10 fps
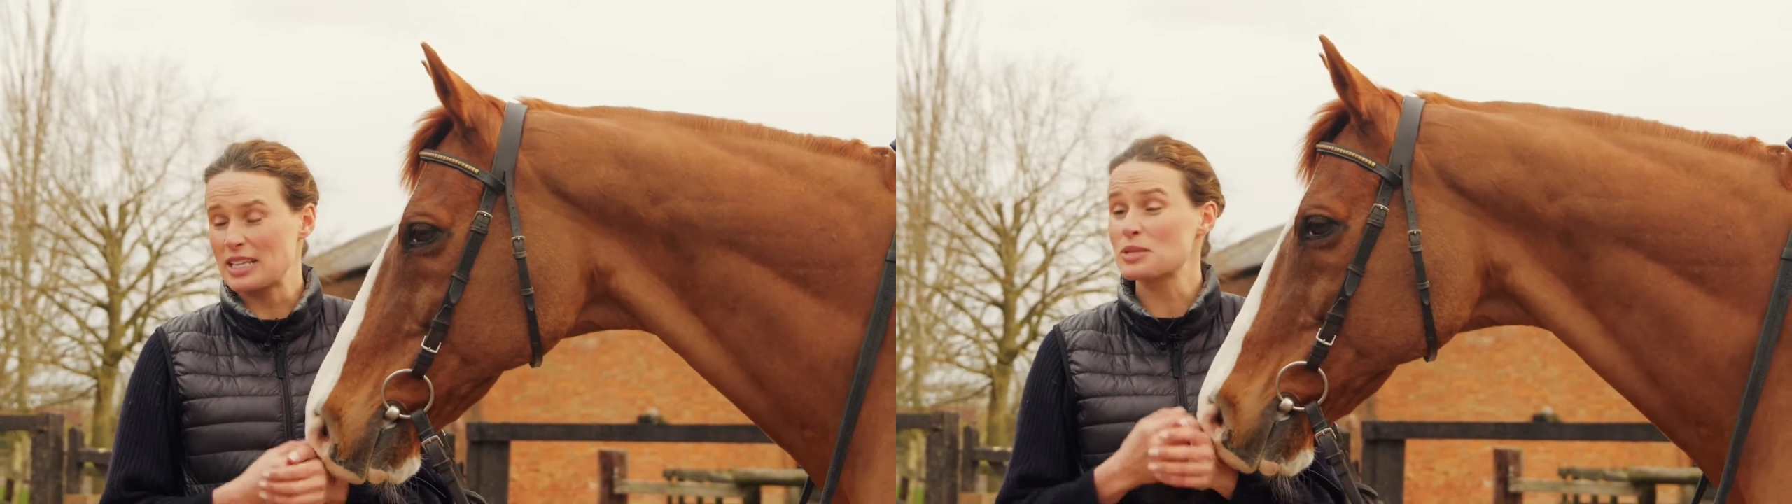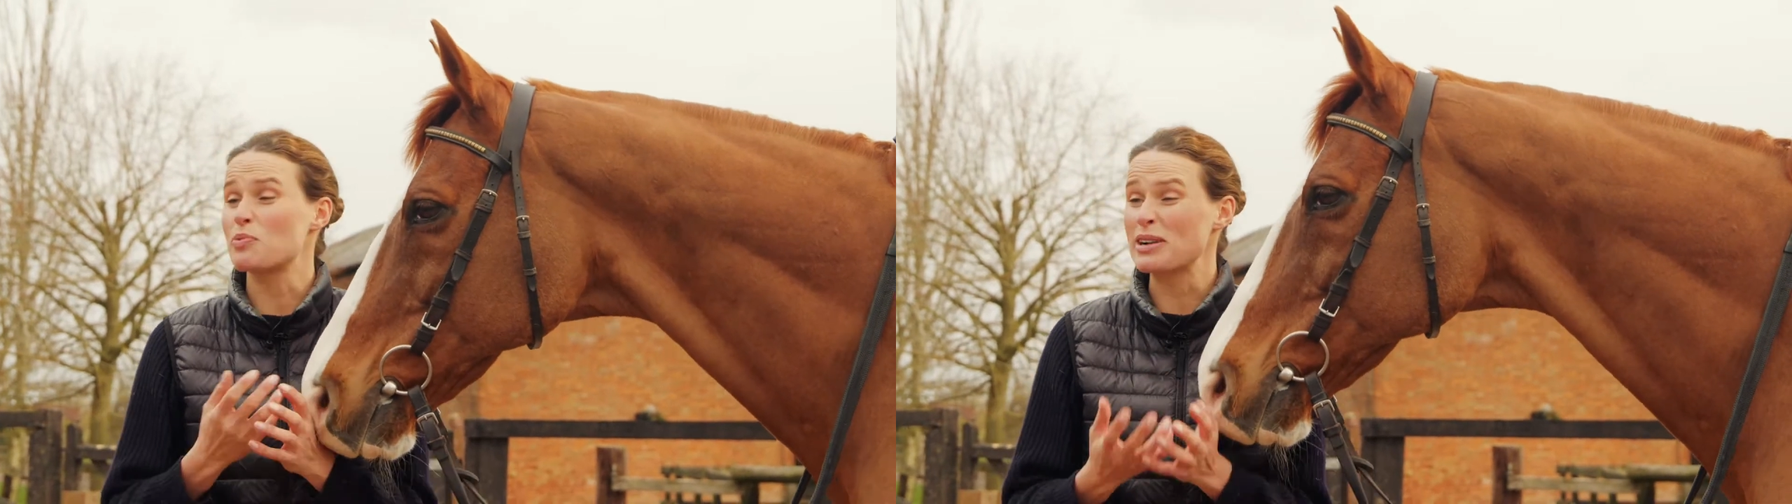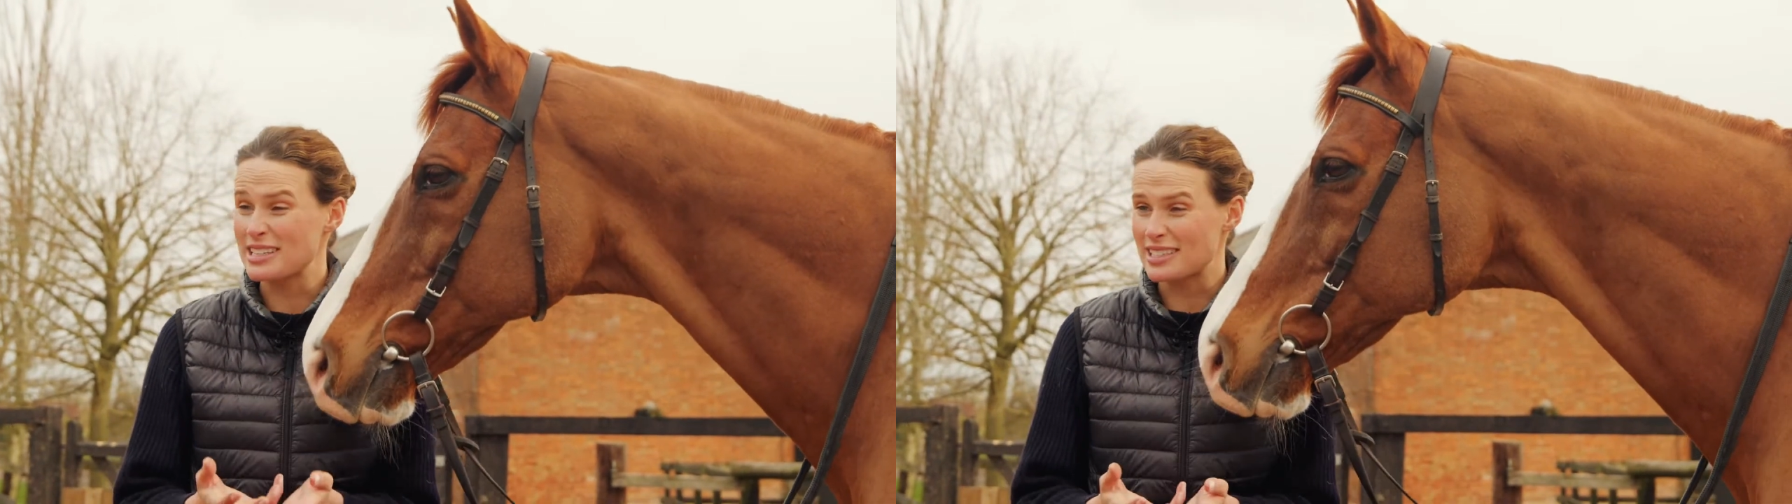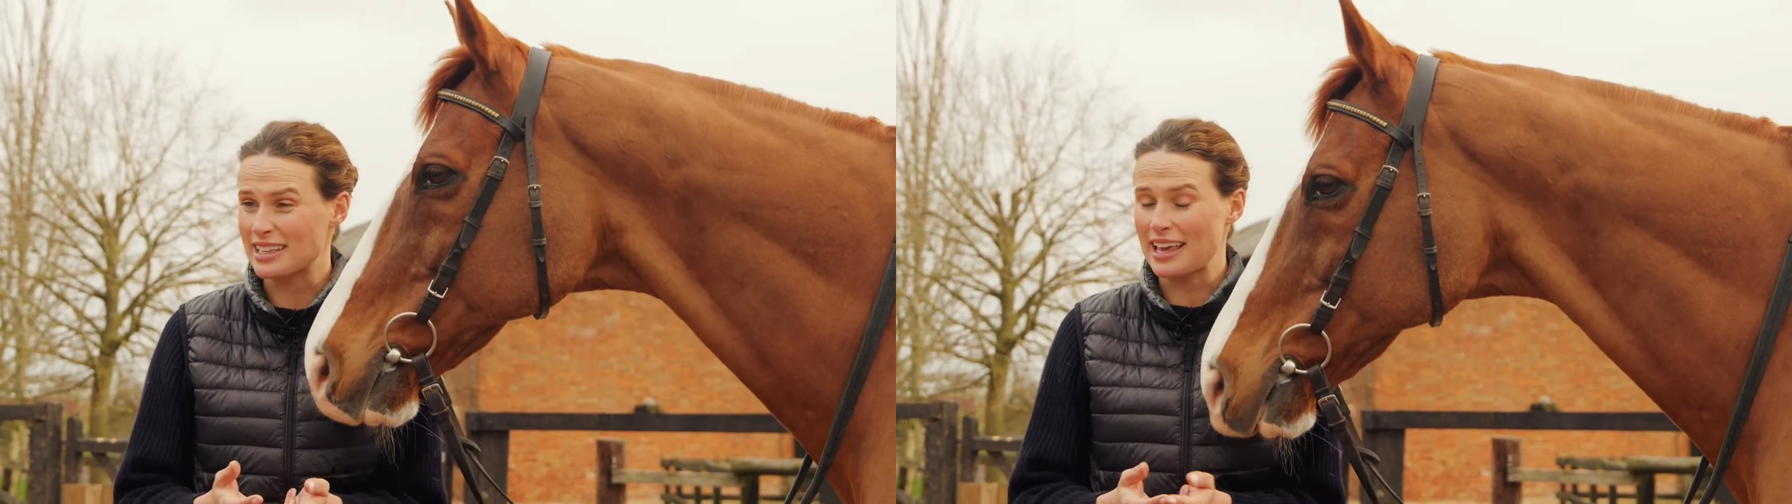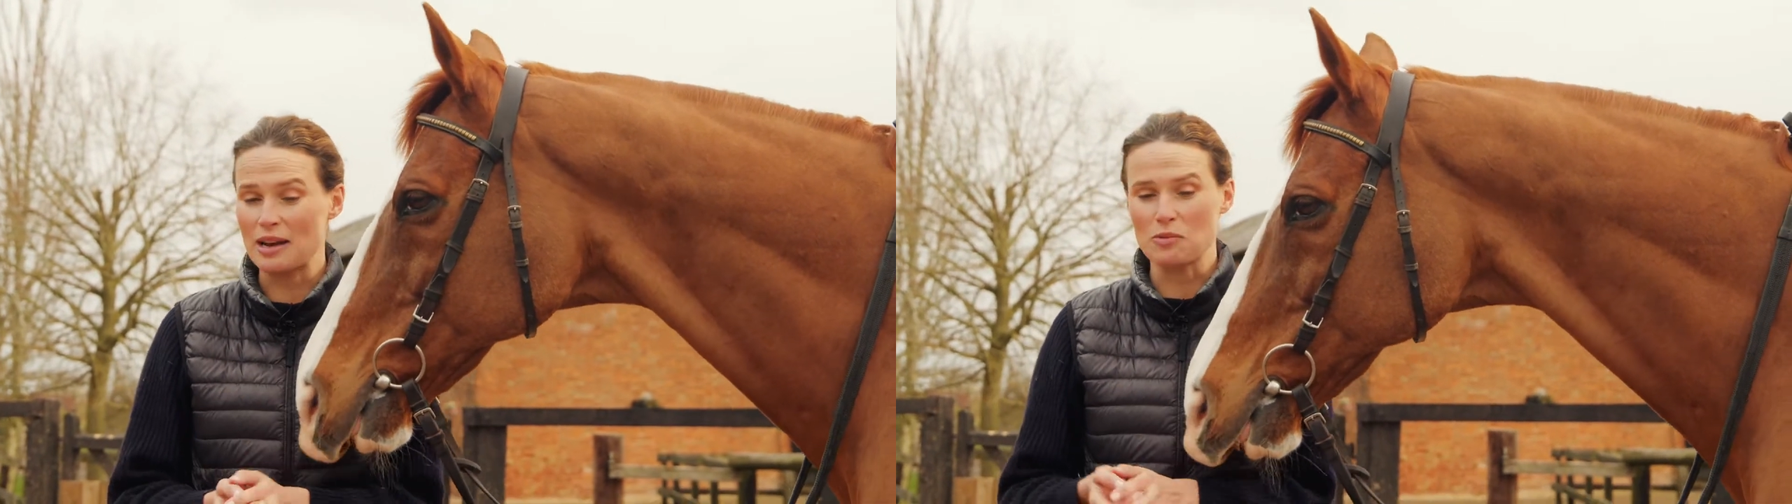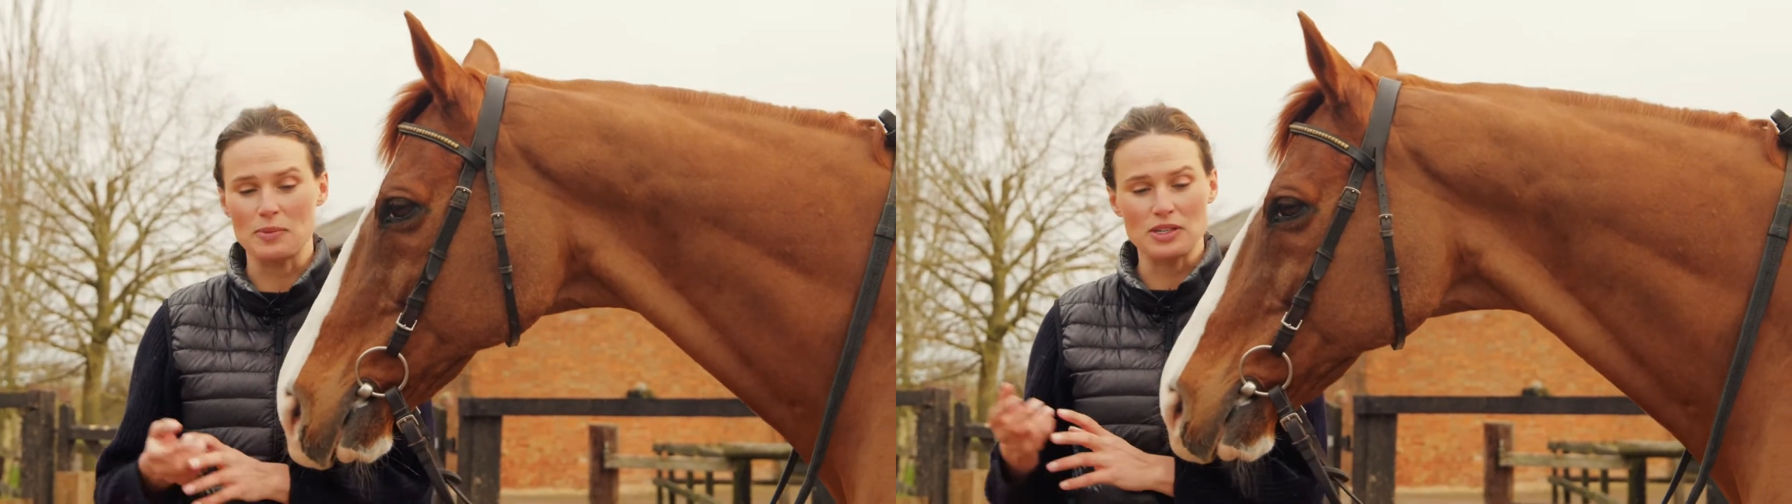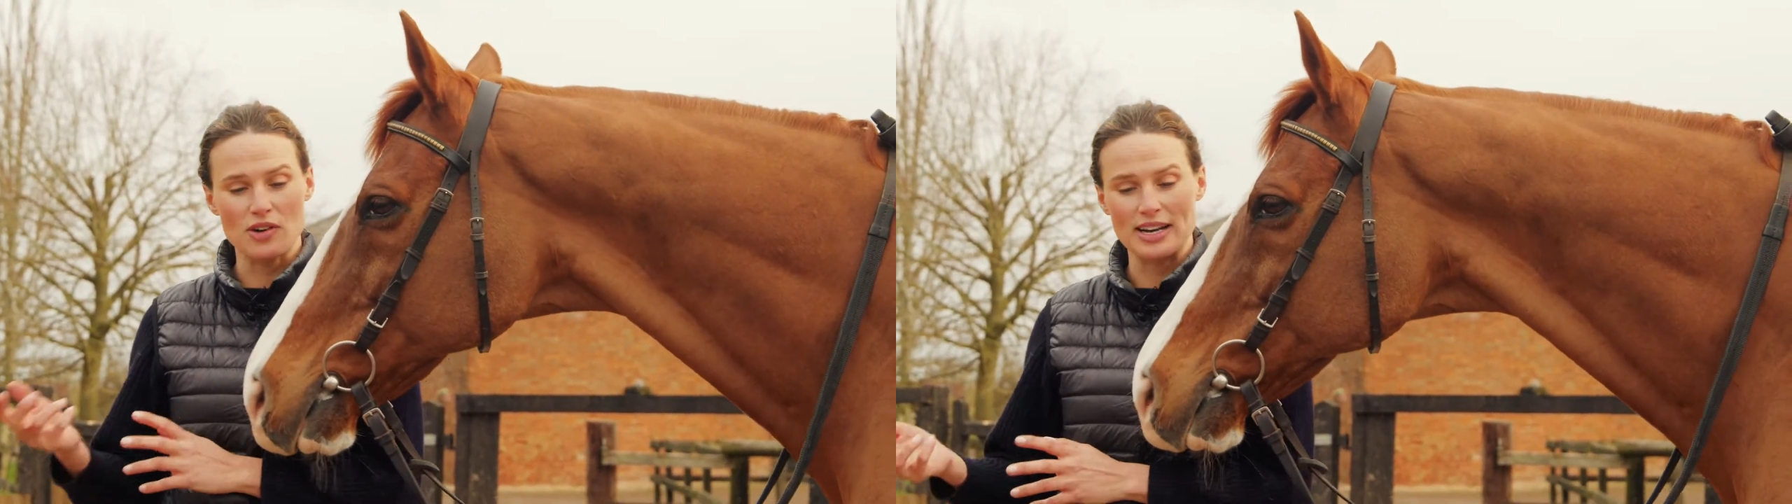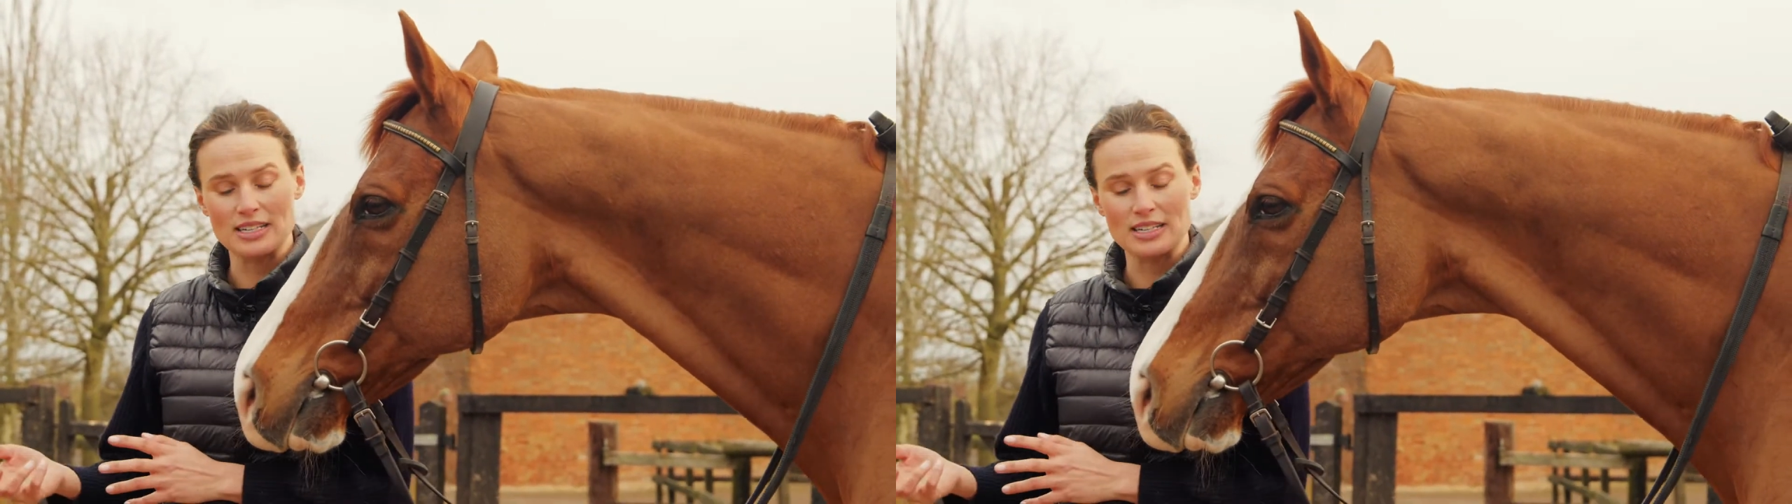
Sprinters, again, will be trained